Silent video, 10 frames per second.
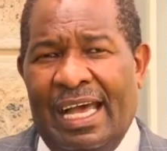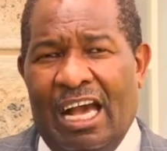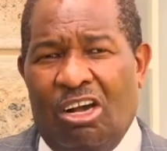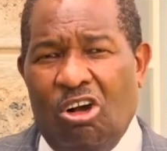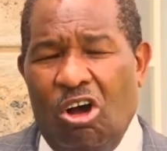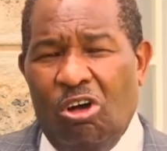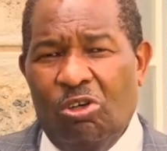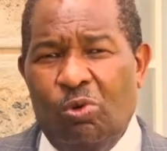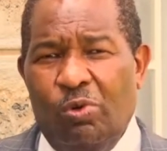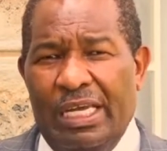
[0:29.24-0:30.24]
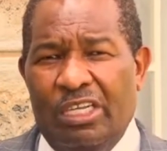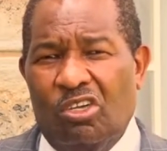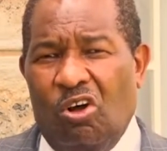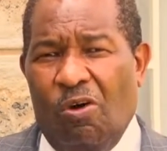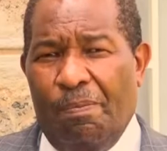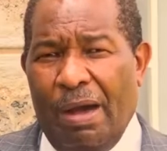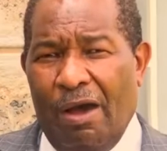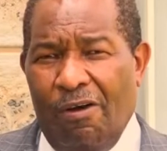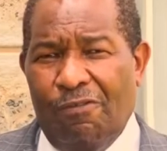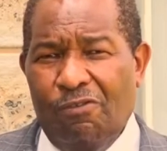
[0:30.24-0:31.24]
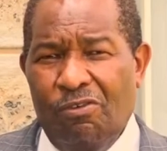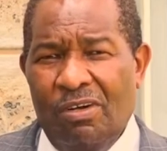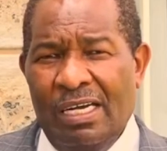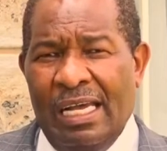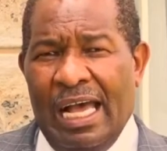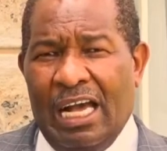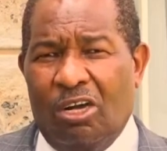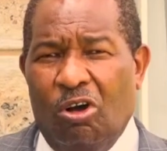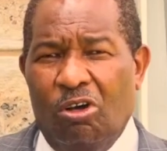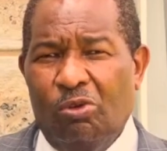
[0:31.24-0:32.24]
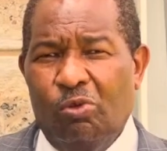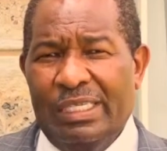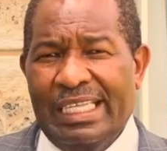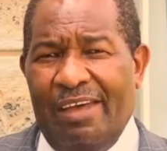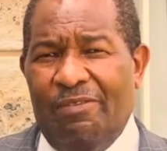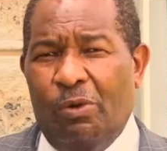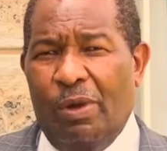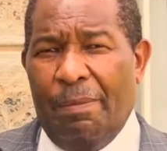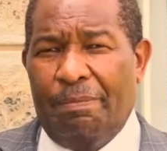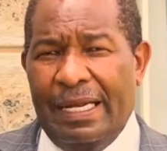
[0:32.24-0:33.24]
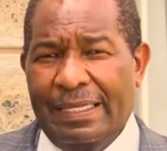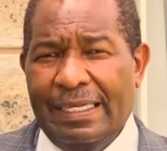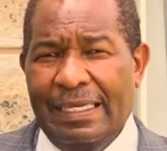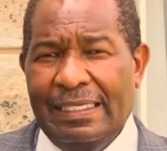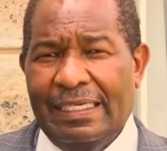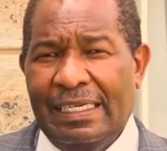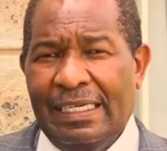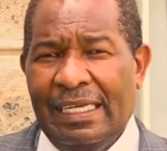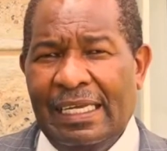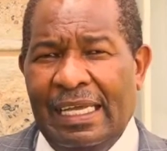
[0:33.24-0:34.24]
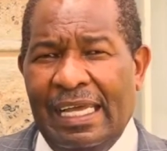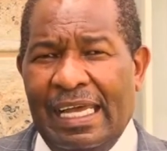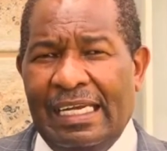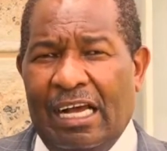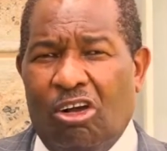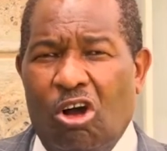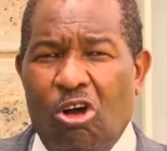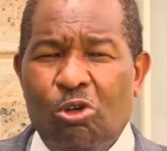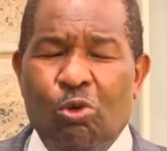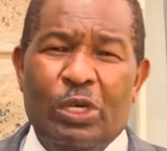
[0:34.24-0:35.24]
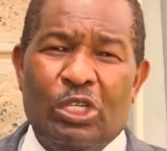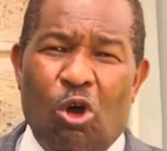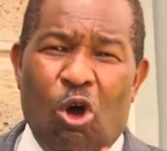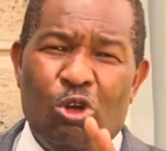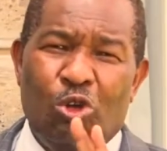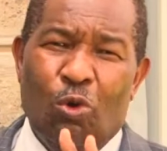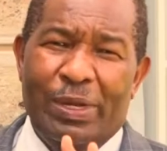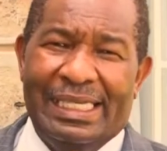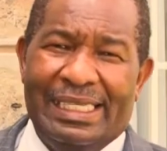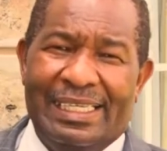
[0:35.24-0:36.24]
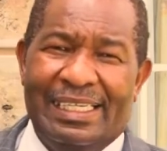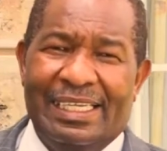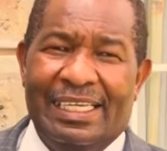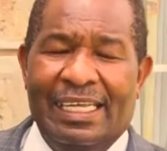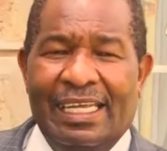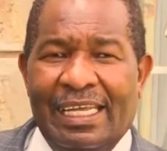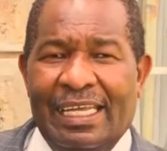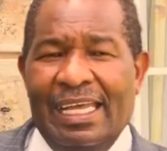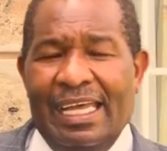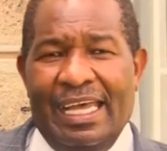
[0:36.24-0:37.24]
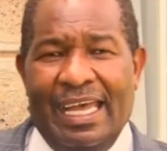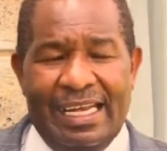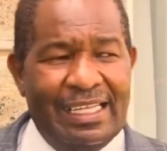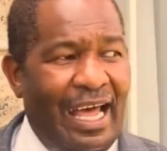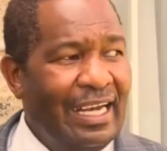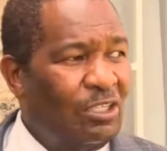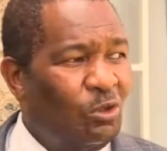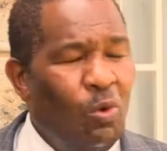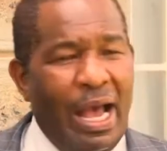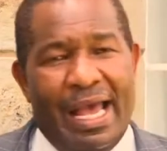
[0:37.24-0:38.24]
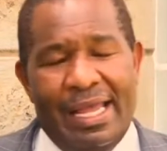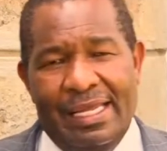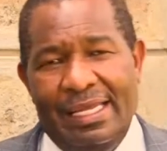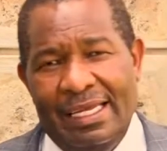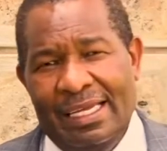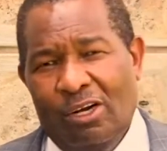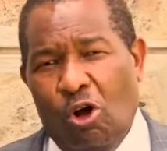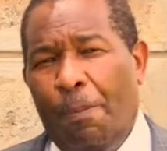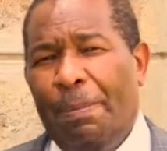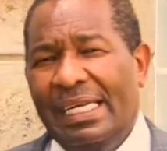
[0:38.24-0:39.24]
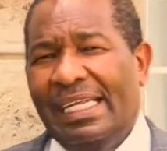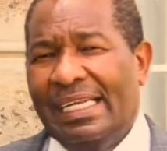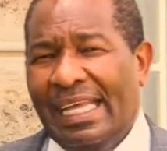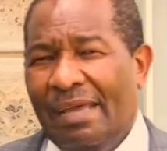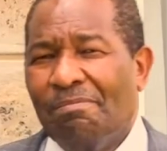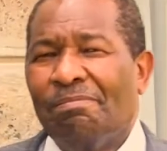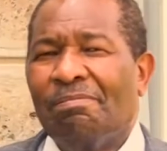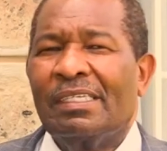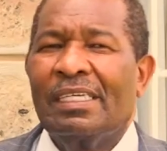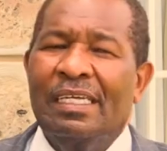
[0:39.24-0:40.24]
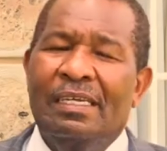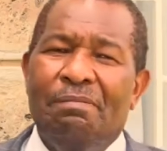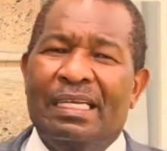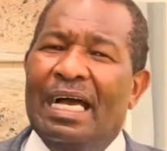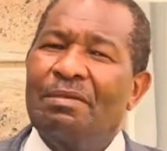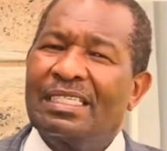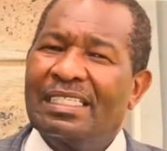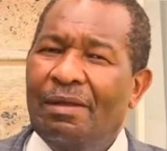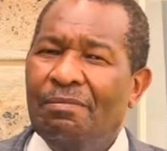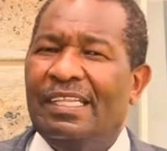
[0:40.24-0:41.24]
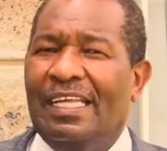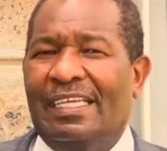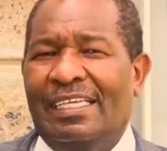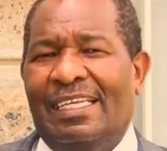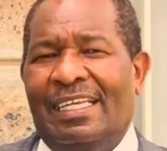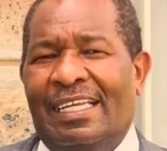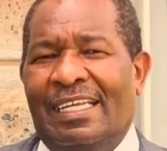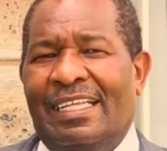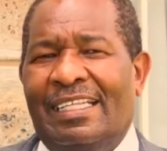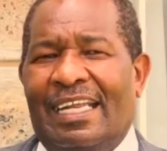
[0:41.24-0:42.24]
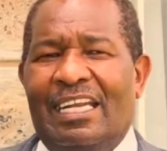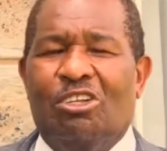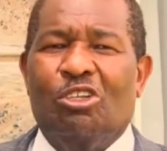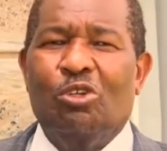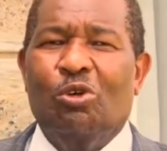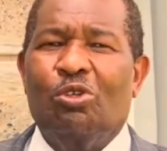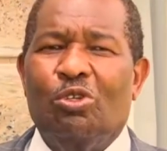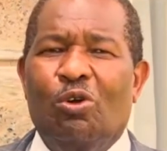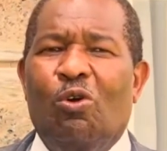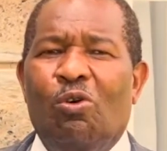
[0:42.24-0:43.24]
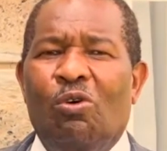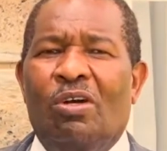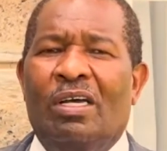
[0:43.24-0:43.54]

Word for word: a God who is all powerful, a God who is everywhere present, and a God who is all knowing. And that is why hoping in Him becomes something that is so, so,